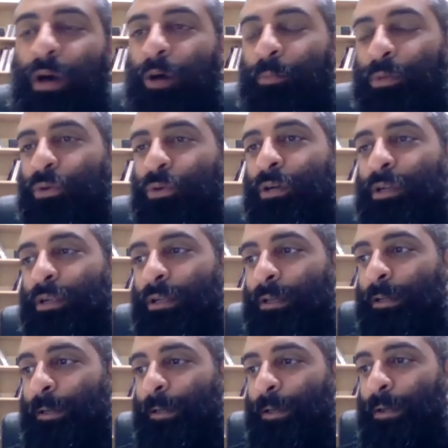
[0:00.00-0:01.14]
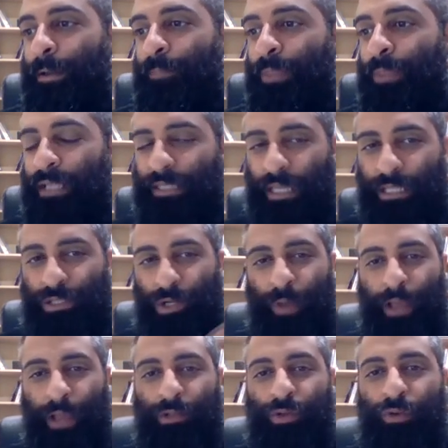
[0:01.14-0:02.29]
out pure. It's, it's a
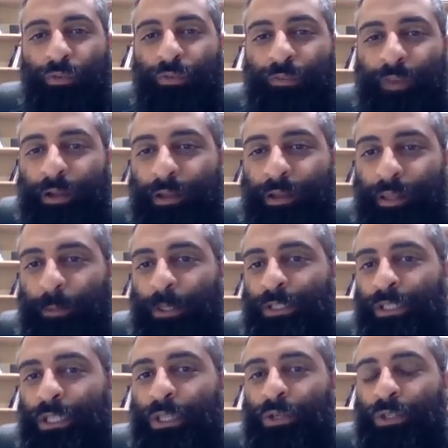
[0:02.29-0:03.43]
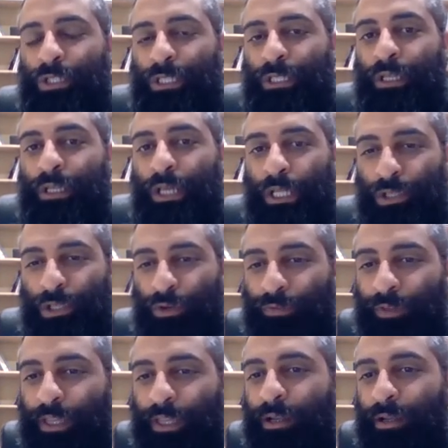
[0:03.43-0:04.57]
reminder don't fear the persecution, don't
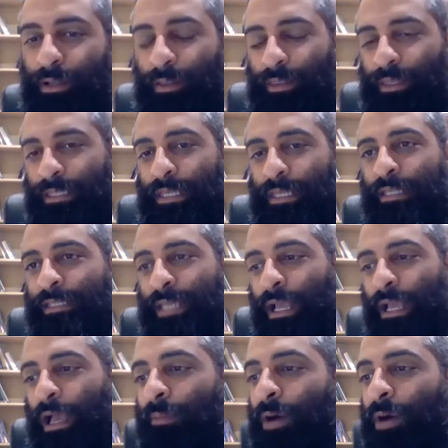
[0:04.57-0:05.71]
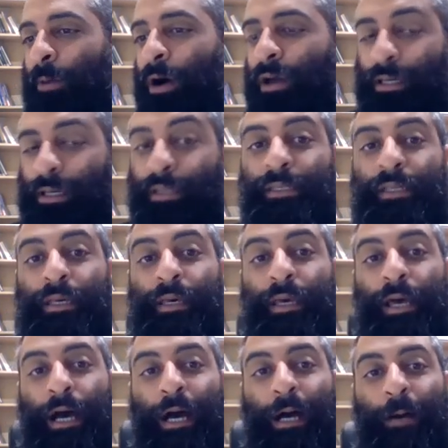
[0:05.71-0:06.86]
fear these things that come upon us,
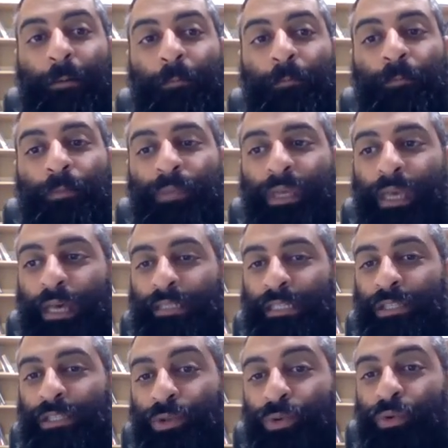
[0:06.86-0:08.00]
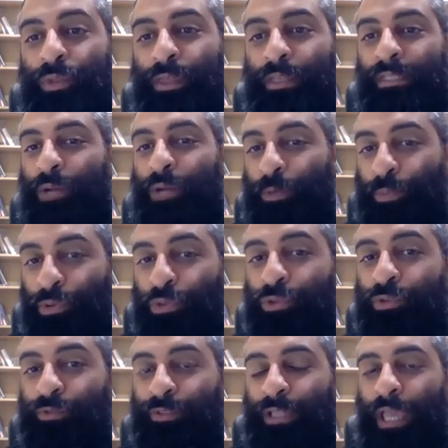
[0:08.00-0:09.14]
um, because it's through these that we're
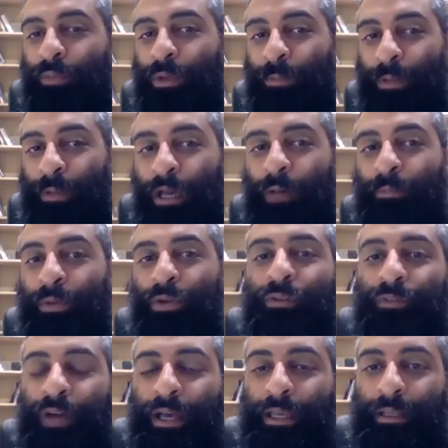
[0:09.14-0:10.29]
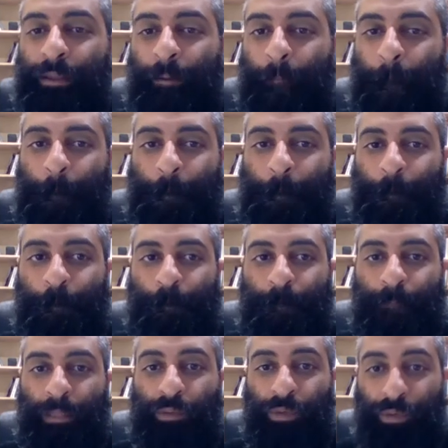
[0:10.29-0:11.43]
proved and we become purified.
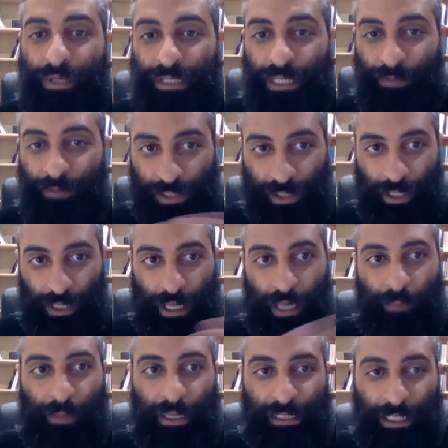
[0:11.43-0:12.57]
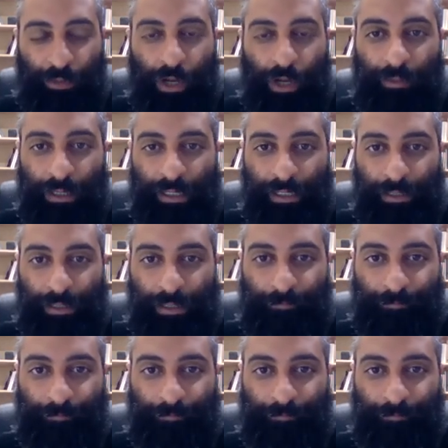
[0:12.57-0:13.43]
And we receive this amazing promise.